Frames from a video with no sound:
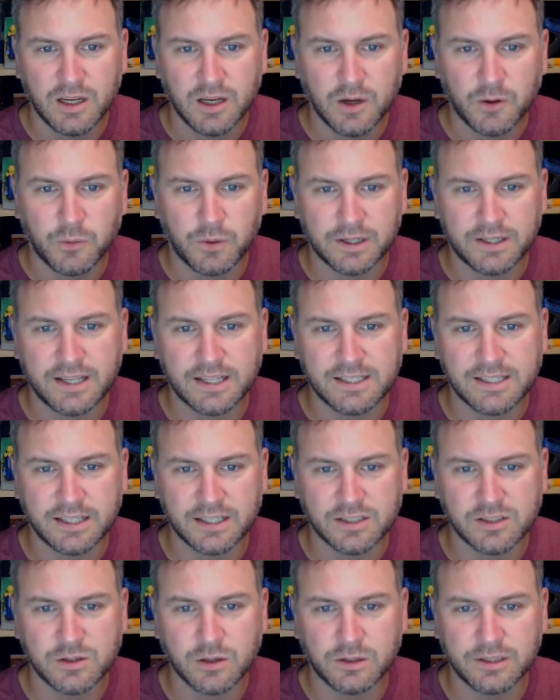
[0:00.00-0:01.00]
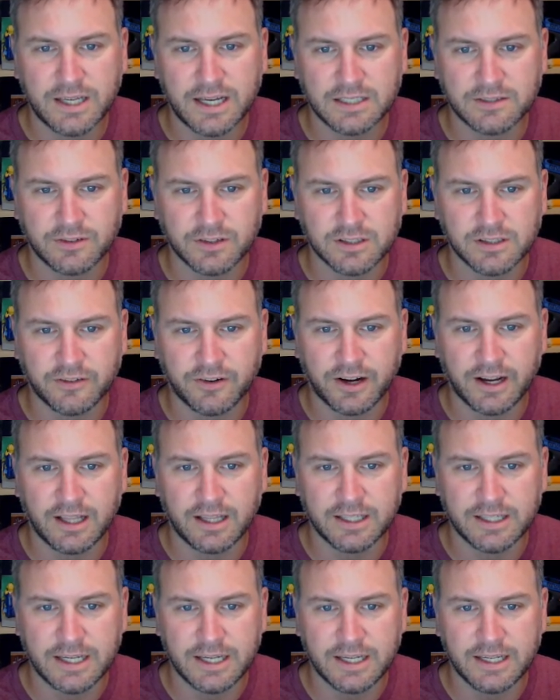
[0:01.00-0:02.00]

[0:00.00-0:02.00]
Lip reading: what testing is sold as versus the reality.